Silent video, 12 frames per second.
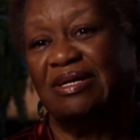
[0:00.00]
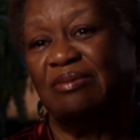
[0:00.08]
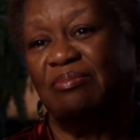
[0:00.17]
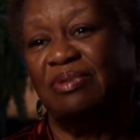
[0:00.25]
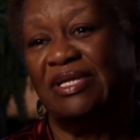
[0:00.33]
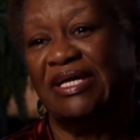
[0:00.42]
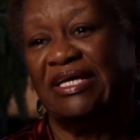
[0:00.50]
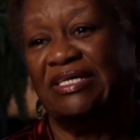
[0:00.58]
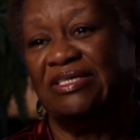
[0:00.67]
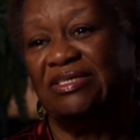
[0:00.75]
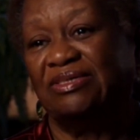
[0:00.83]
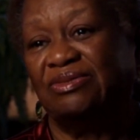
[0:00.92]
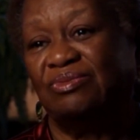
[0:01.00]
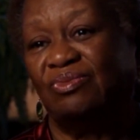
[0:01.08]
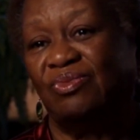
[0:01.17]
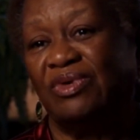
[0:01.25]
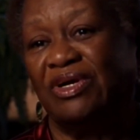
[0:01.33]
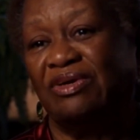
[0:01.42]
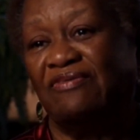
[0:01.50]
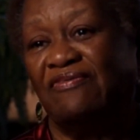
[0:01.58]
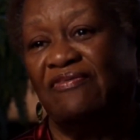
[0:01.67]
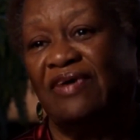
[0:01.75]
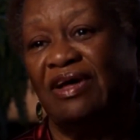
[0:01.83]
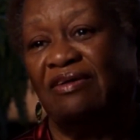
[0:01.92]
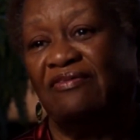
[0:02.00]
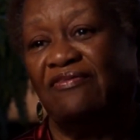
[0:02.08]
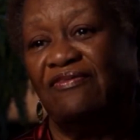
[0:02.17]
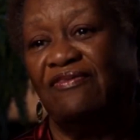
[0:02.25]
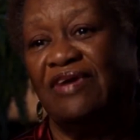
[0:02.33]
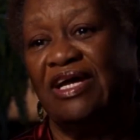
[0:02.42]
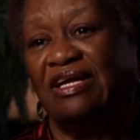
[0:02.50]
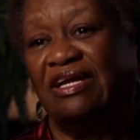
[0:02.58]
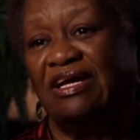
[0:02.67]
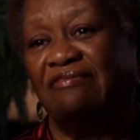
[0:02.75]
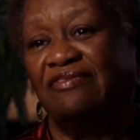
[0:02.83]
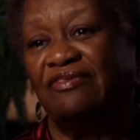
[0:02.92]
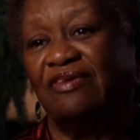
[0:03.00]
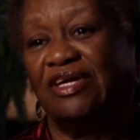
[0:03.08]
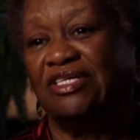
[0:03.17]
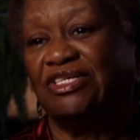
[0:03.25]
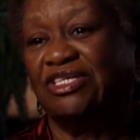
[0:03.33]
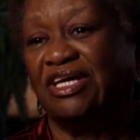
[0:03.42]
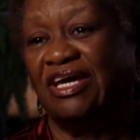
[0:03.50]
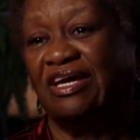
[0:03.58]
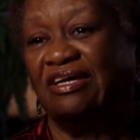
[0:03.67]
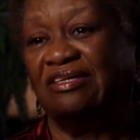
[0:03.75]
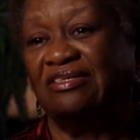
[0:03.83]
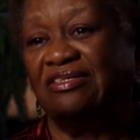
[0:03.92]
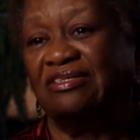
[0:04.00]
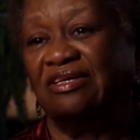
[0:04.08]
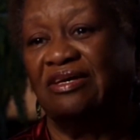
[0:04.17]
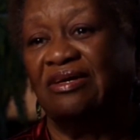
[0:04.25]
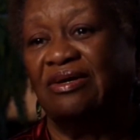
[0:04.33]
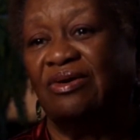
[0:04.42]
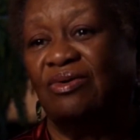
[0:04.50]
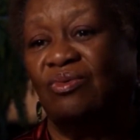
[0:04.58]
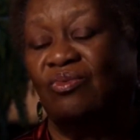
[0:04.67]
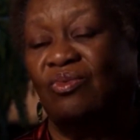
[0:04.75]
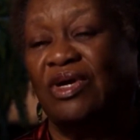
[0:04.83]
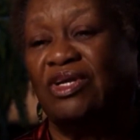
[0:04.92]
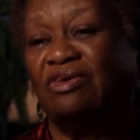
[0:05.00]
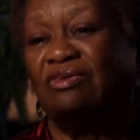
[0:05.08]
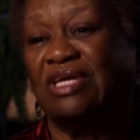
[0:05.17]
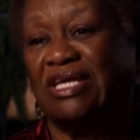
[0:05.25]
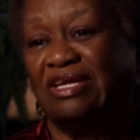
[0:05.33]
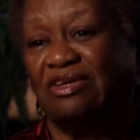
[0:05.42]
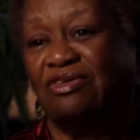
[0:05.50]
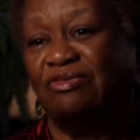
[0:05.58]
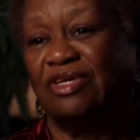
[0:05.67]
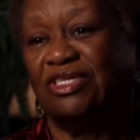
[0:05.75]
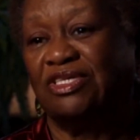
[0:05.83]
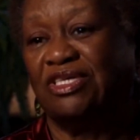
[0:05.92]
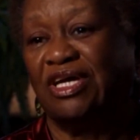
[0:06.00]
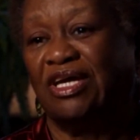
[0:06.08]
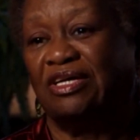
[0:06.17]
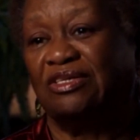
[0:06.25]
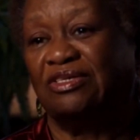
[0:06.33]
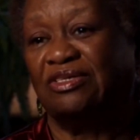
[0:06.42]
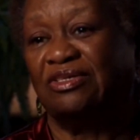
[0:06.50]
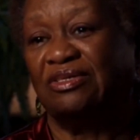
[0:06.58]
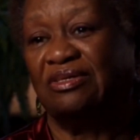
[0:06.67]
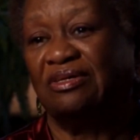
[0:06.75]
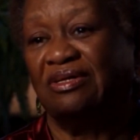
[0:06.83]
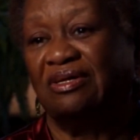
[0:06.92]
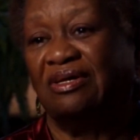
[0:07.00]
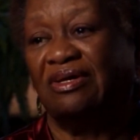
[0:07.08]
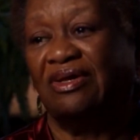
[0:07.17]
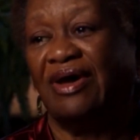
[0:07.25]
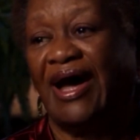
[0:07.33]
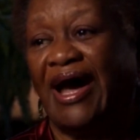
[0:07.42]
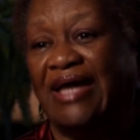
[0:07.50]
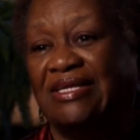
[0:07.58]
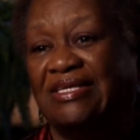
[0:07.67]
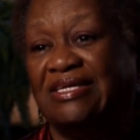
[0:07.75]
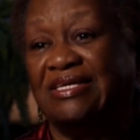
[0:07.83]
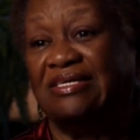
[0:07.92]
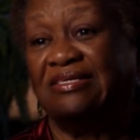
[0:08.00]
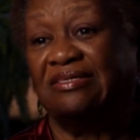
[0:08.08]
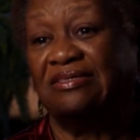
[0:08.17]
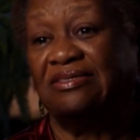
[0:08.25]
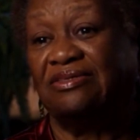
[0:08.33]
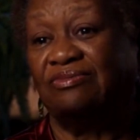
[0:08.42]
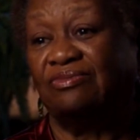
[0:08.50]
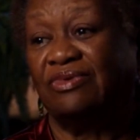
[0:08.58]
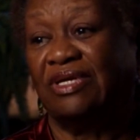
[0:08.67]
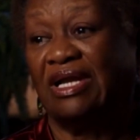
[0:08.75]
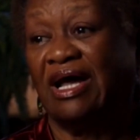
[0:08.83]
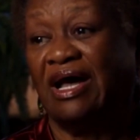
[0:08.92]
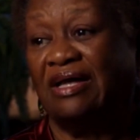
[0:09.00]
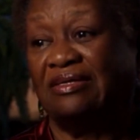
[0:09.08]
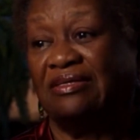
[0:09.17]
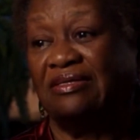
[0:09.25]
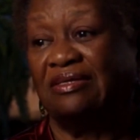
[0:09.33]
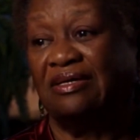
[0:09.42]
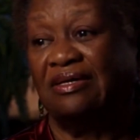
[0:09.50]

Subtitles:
a place where you felt free enough to exchange what you needed to exchange. Your ideas were not